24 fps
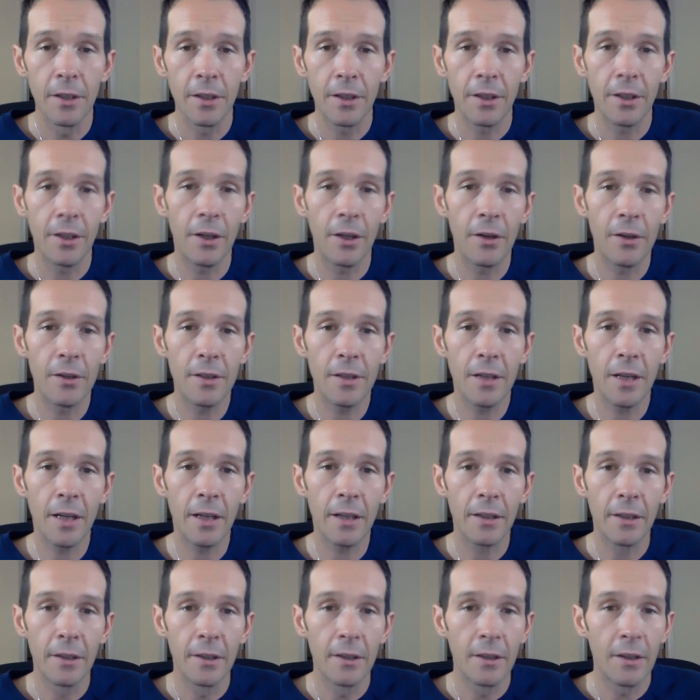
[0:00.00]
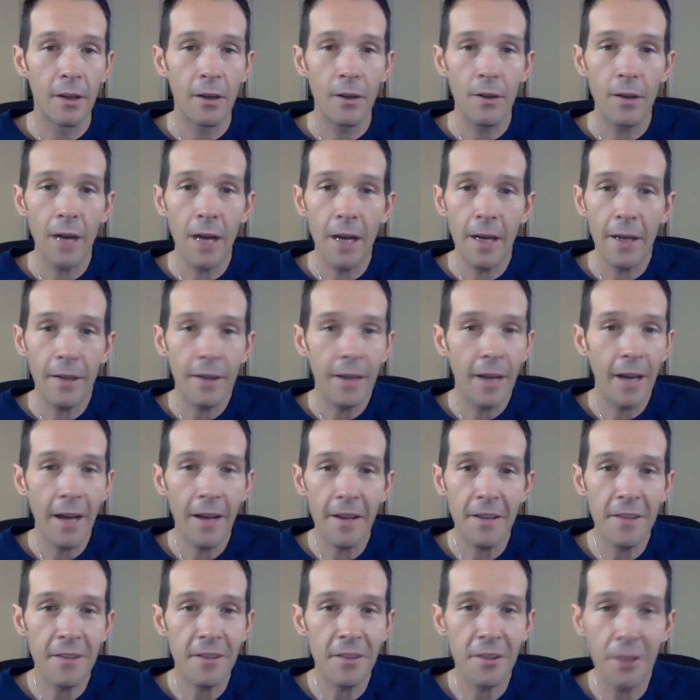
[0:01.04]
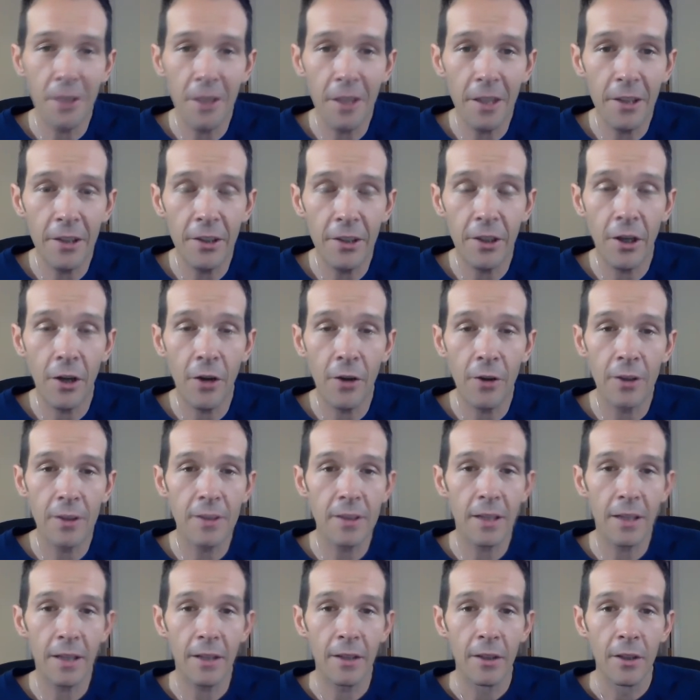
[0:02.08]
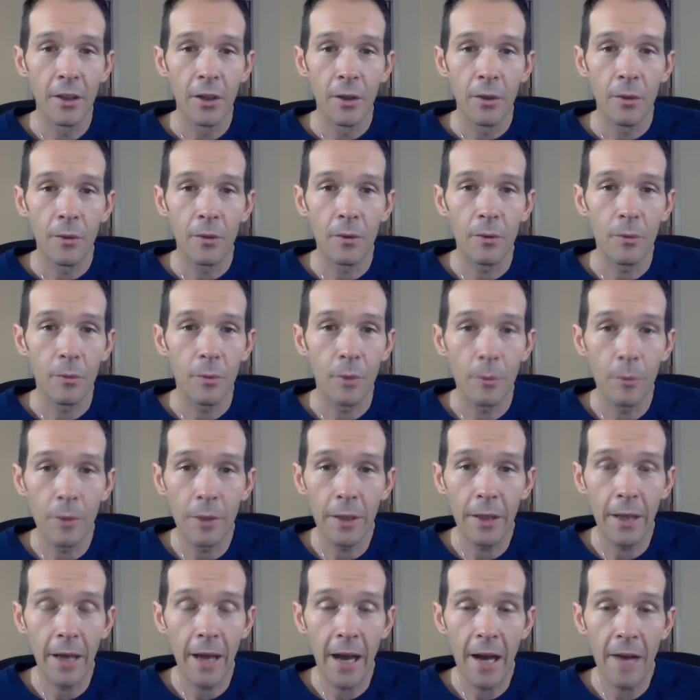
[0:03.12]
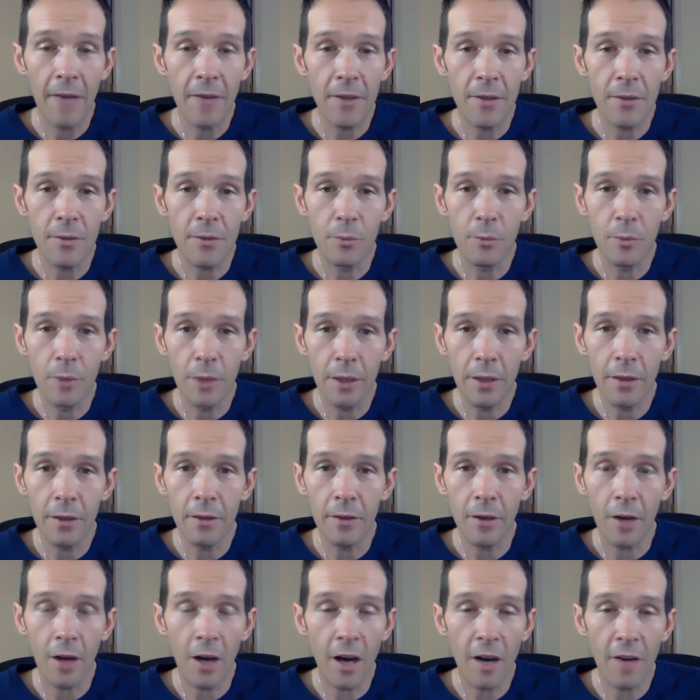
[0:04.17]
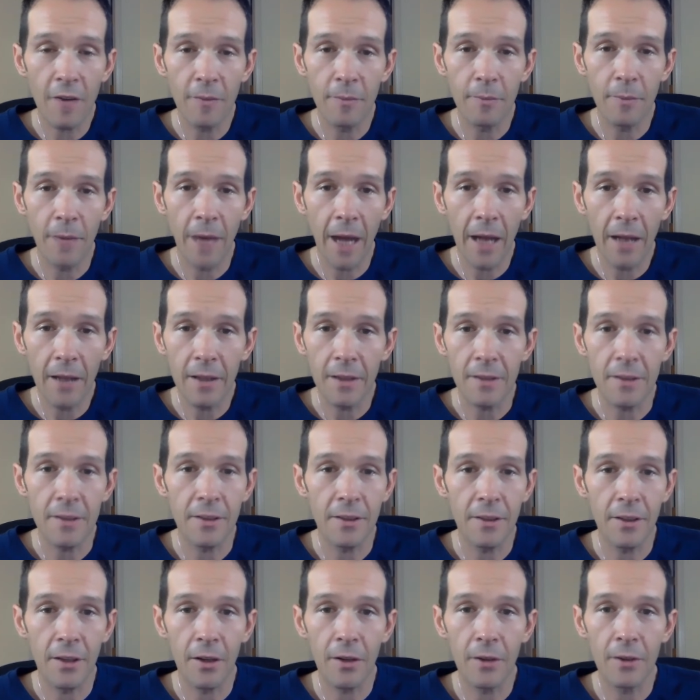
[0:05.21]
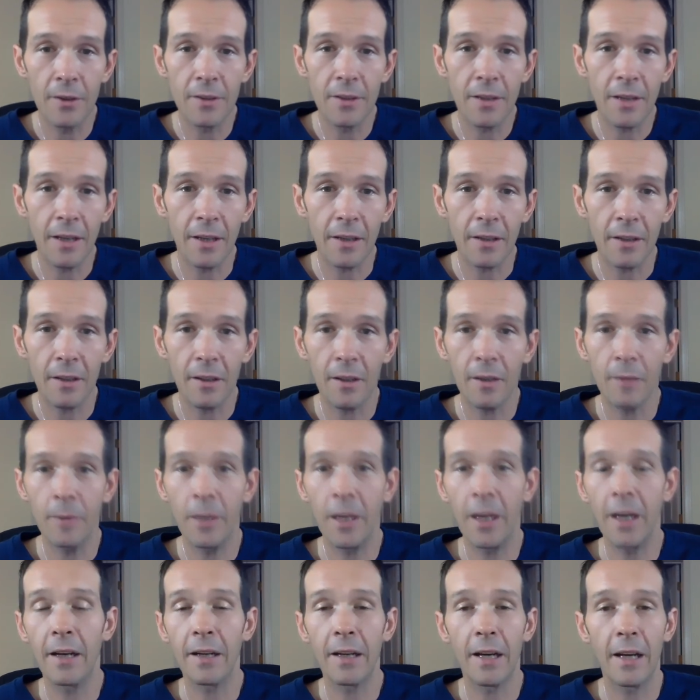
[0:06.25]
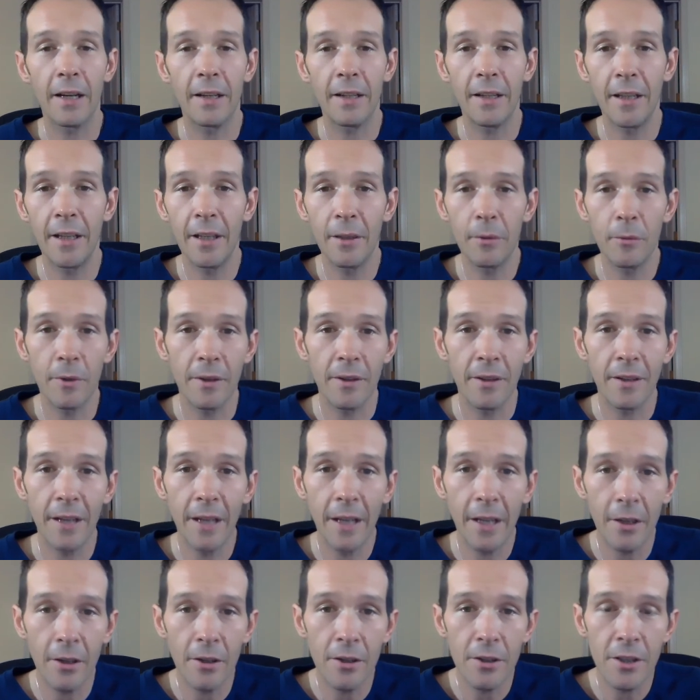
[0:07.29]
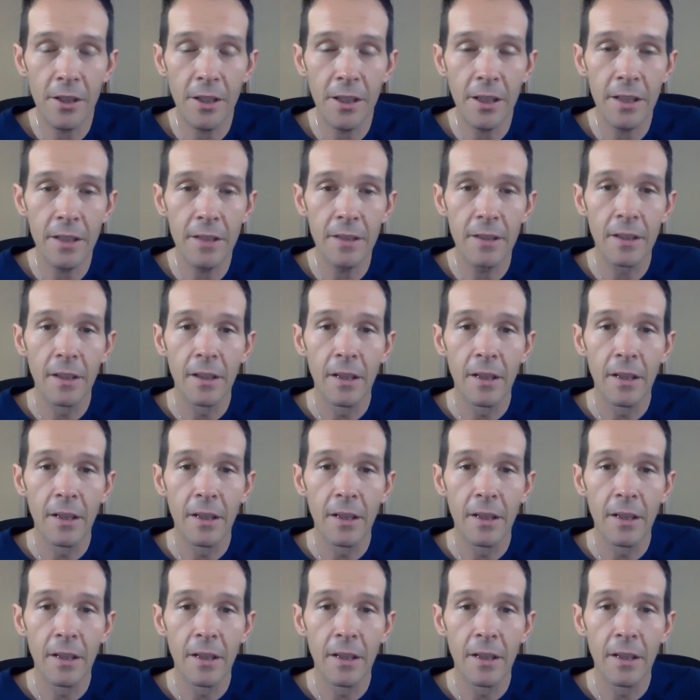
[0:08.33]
It's like, all right, yeah, that's good, and it's like when we have this weird off balance, it's like, oh man, I got hit with energies.